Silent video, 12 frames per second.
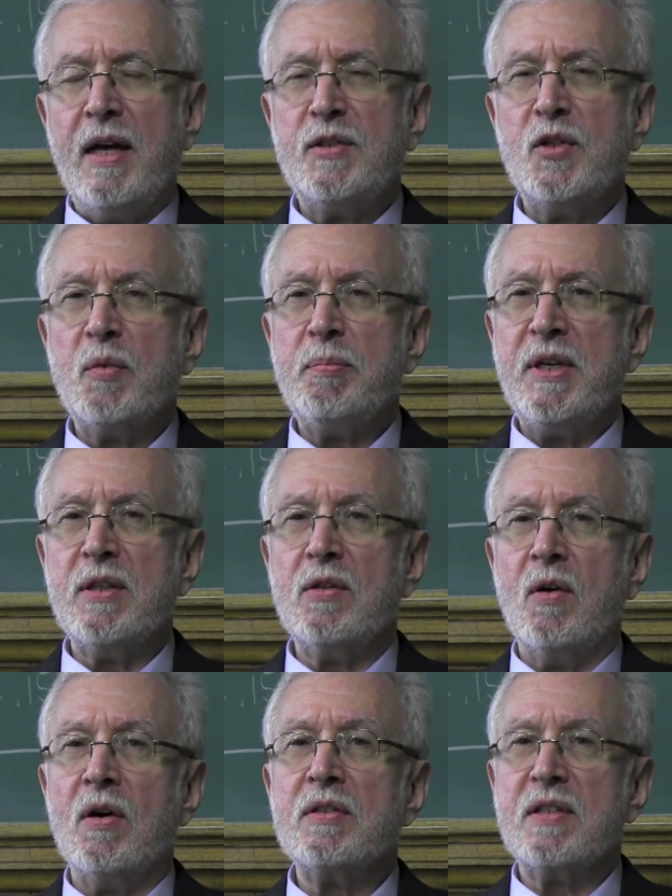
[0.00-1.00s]
It took me a
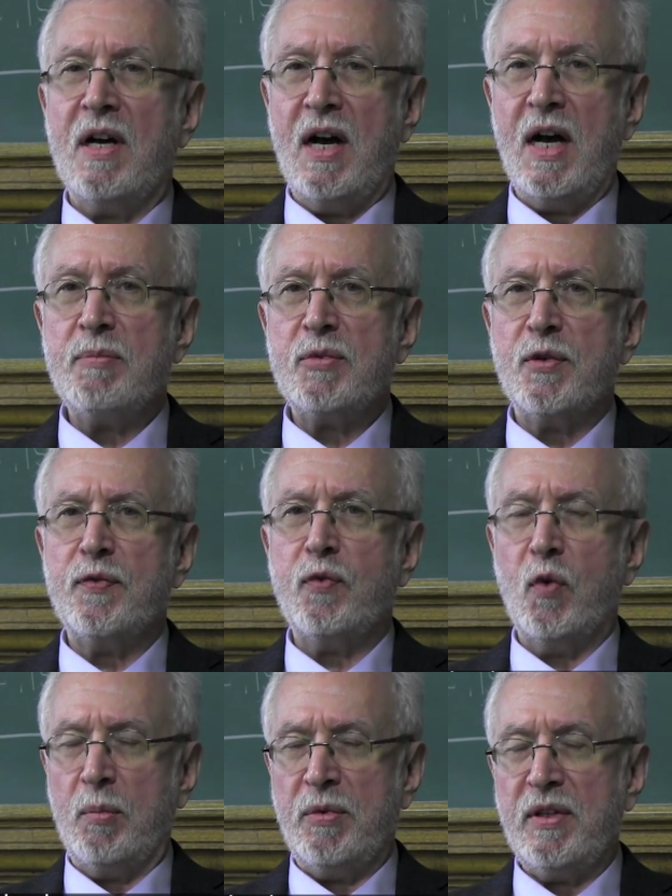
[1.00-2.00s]
long time to
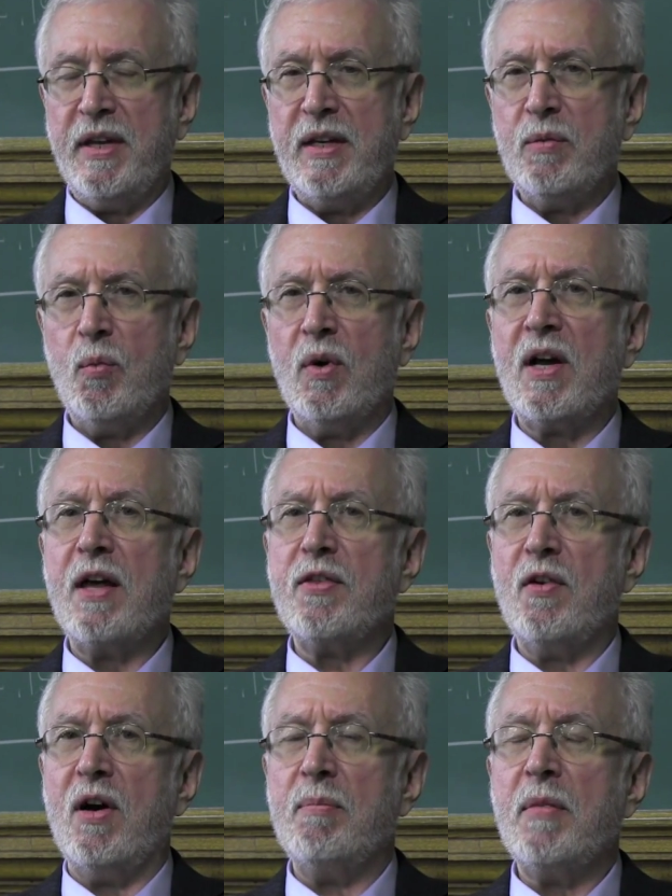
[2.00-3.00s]
formulate what I
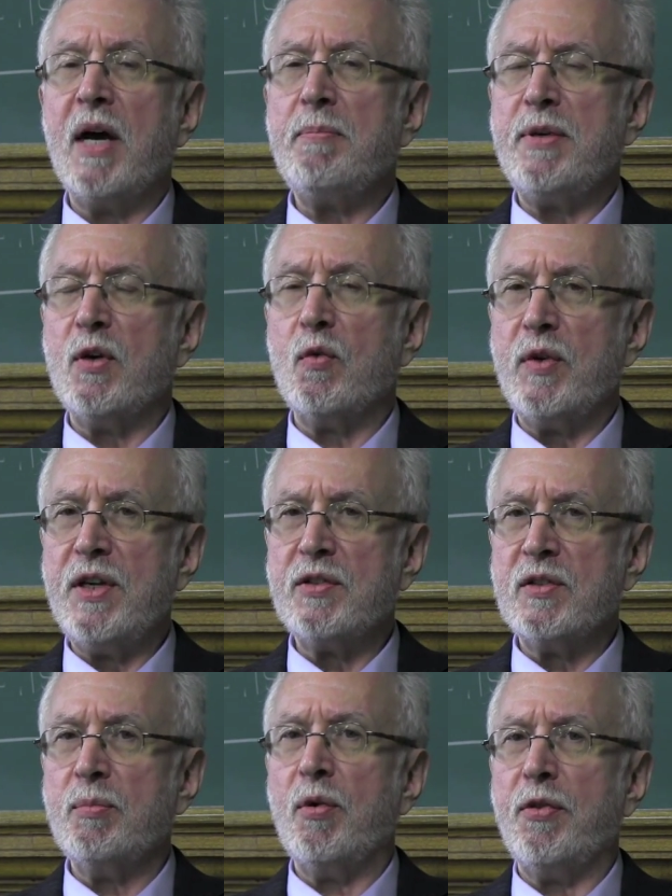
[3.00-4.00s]
thought might be a
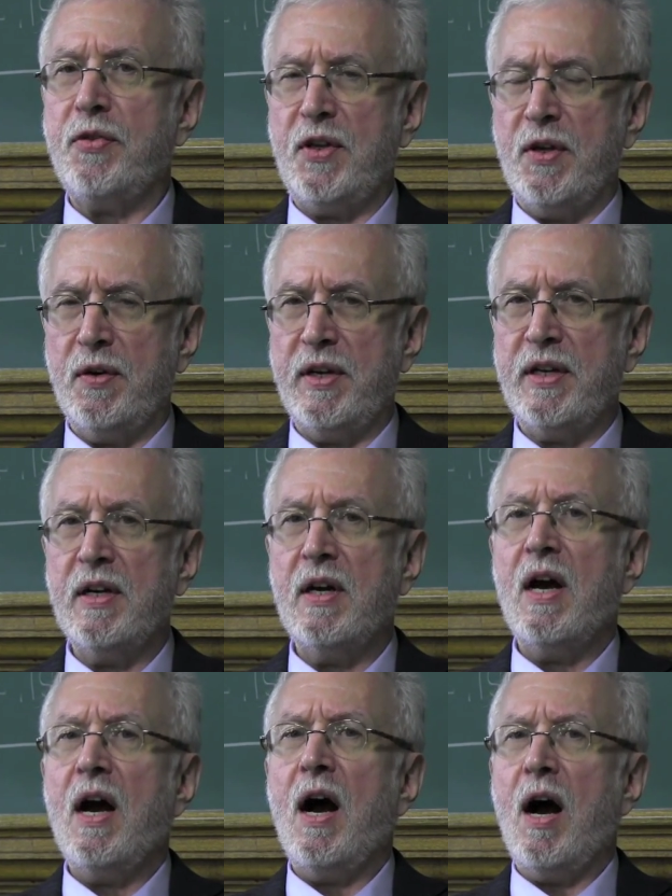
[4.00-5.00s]
reasonable theory
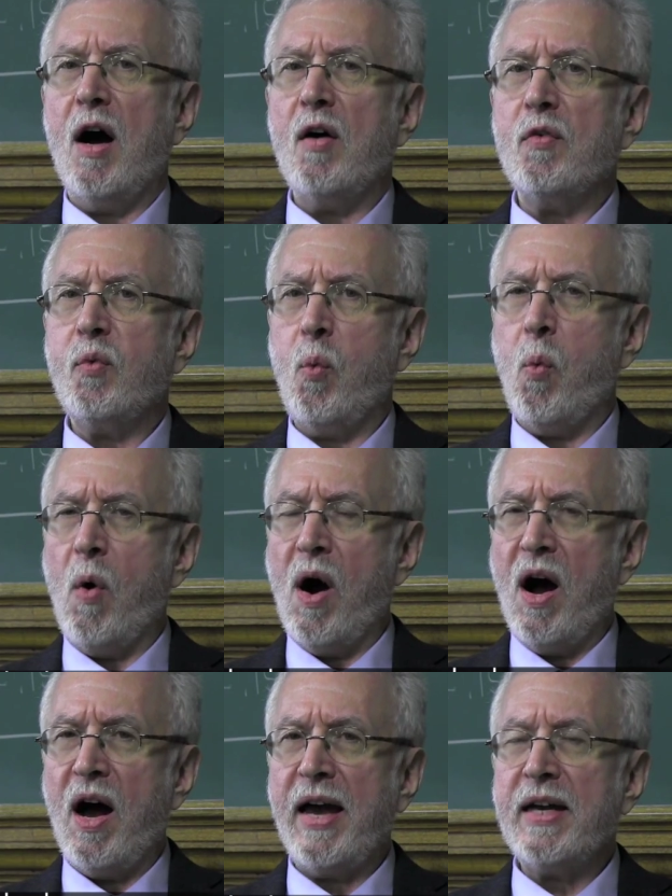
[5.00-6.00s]
of
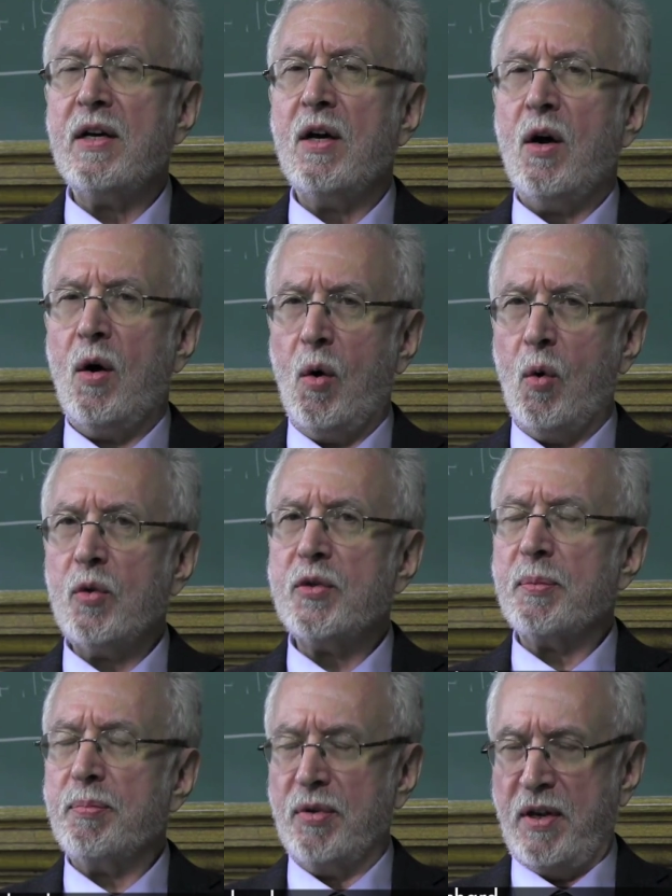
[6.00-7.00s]
why
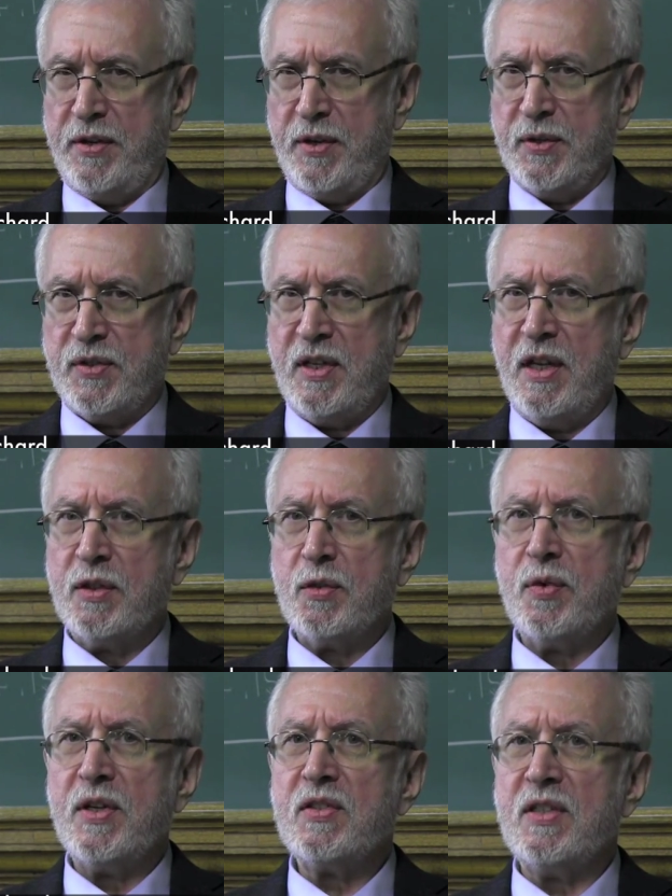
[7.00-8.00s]
older brothers
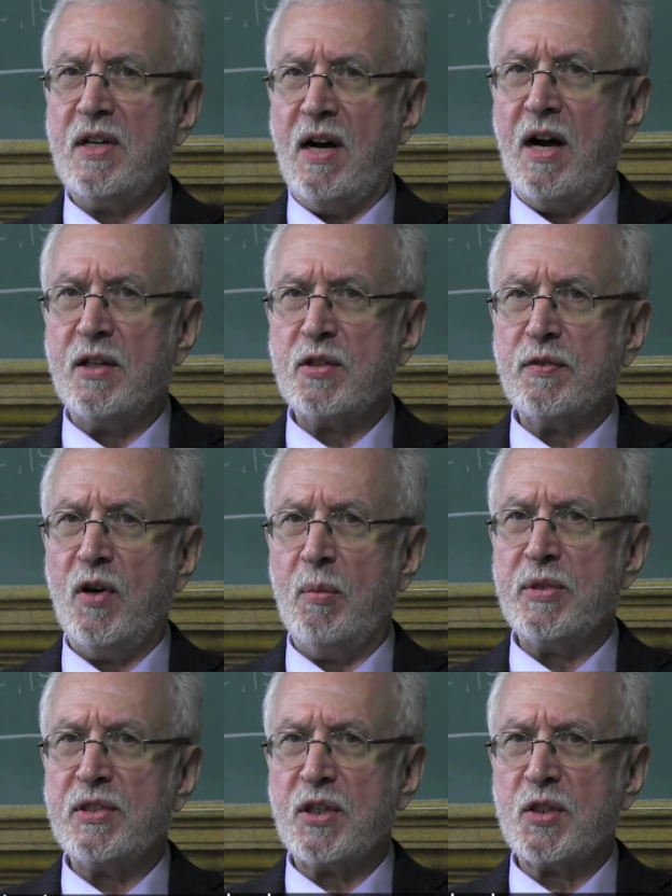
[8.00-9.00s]
increase the odds of
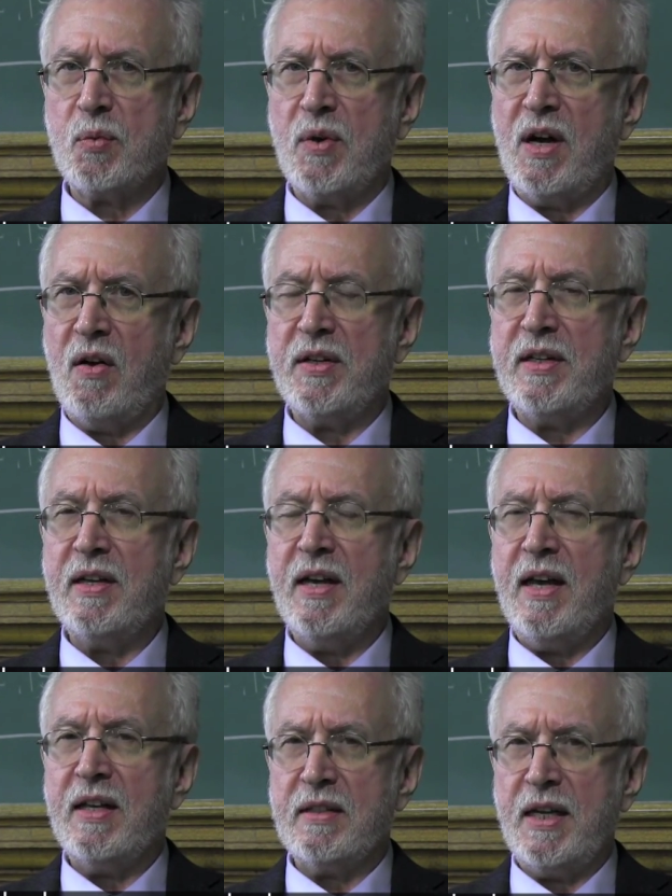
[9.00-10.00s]
homosexuality
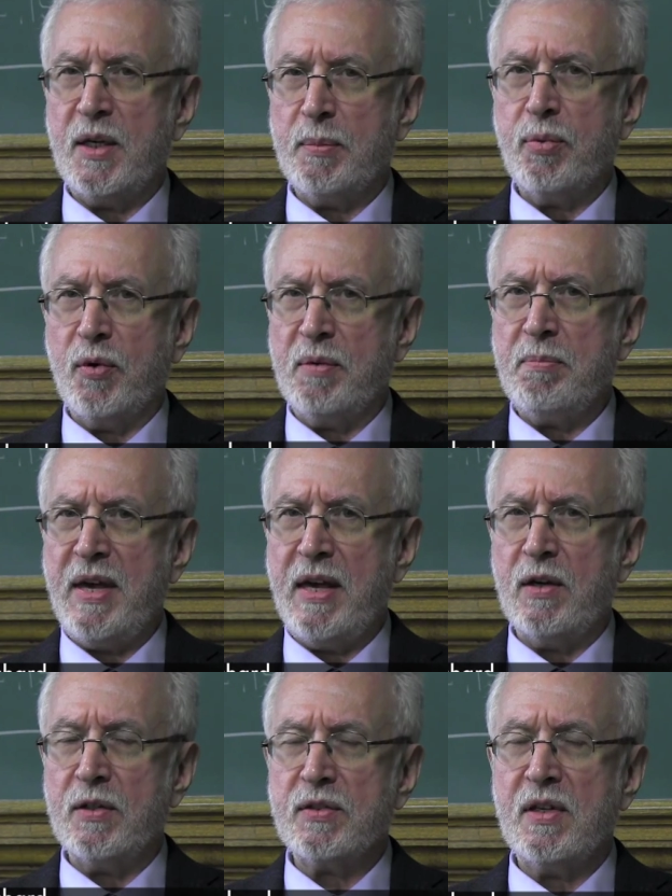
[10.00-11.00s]
in later born
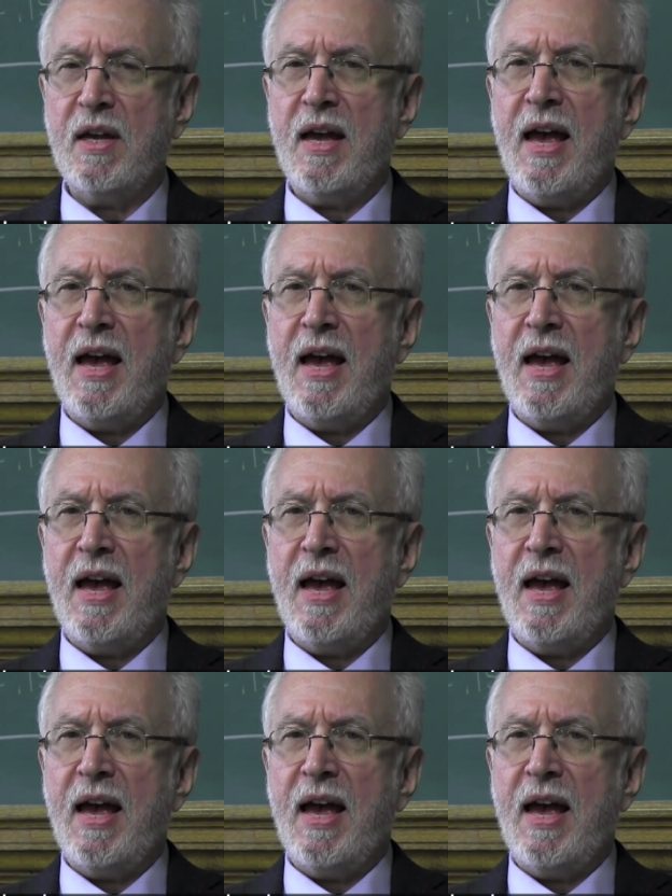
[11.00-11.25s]
males.